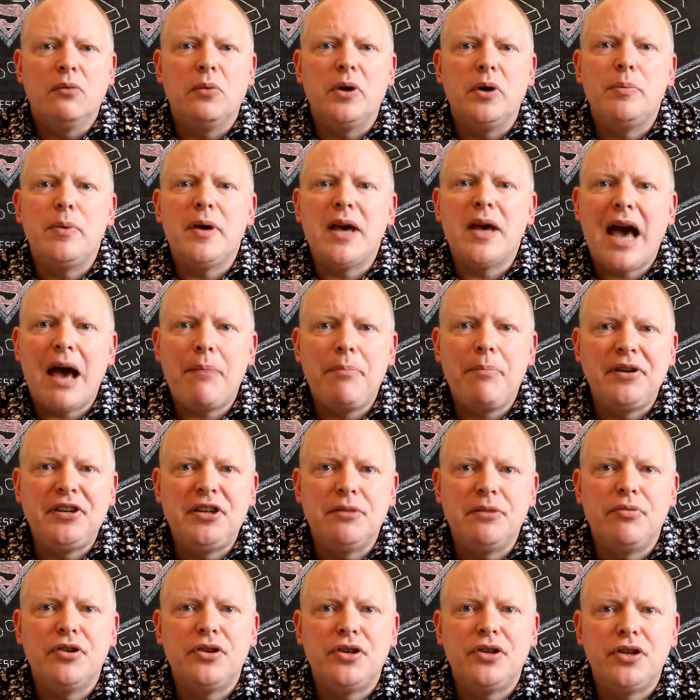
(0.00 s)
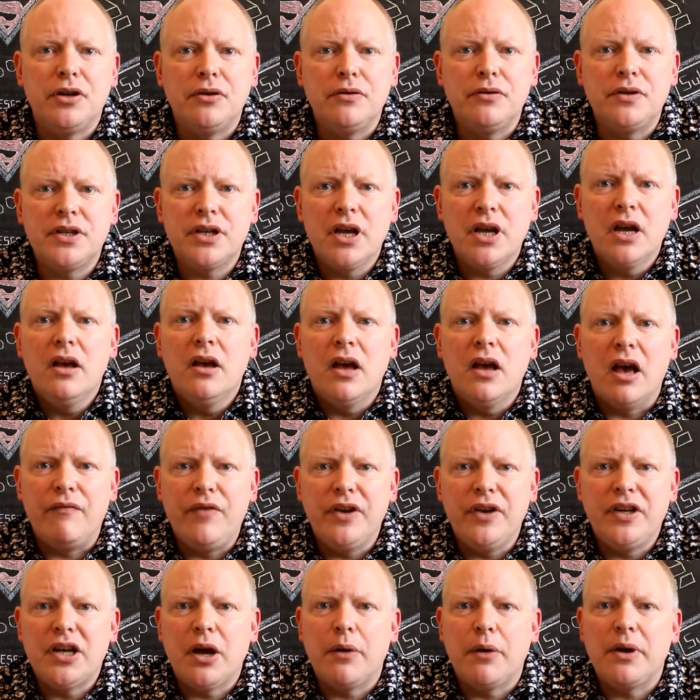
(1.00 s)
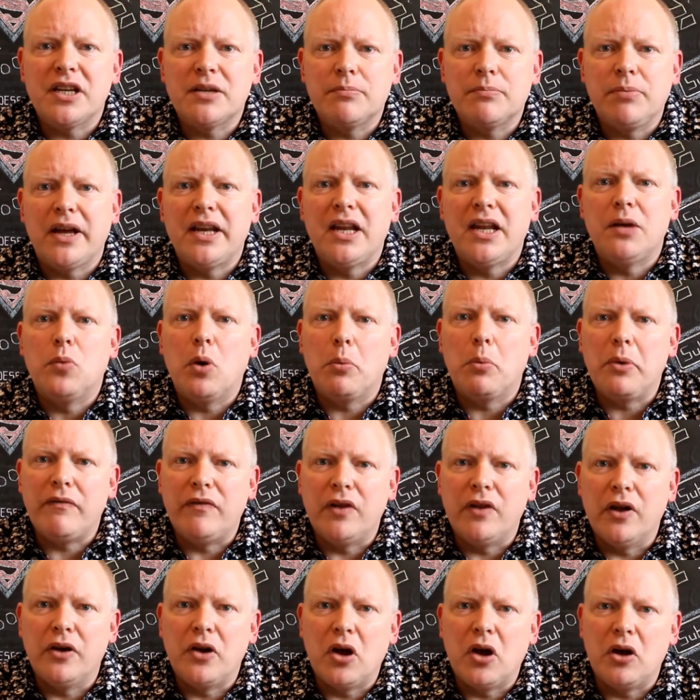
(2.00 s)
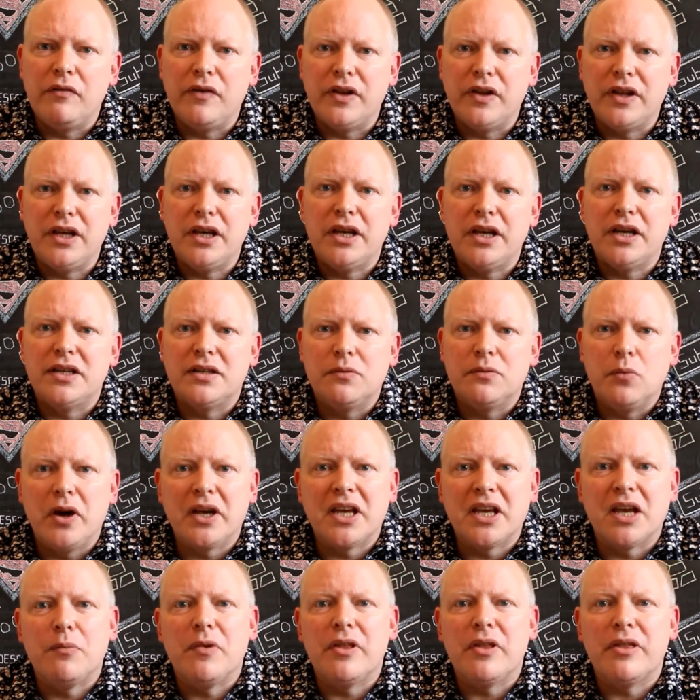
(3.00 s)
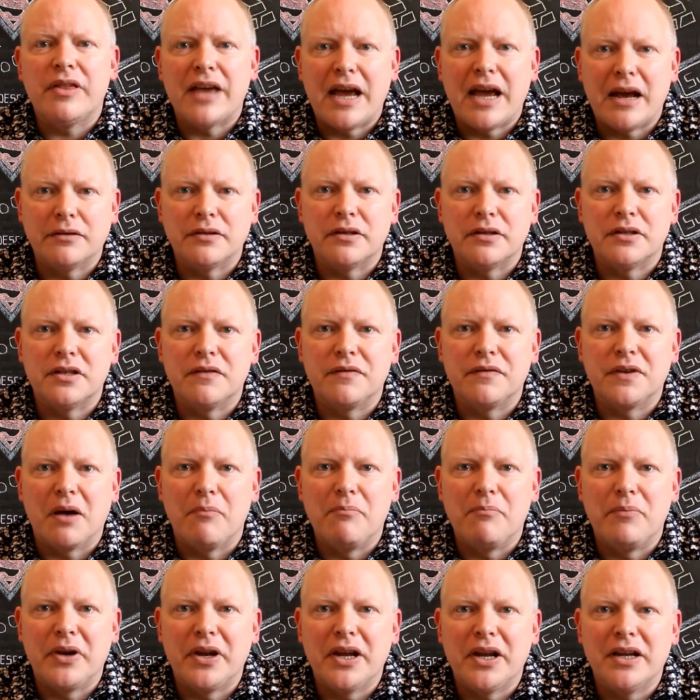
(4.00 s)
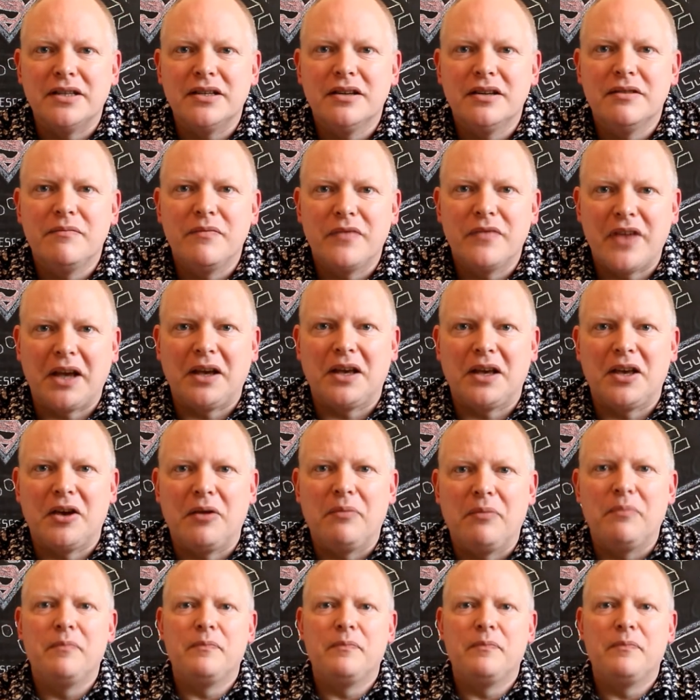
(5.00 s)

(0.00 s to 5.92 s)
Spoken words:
We'd be happy to produce a video explaining what we've learned over the years working with thousands of companies. Thank you.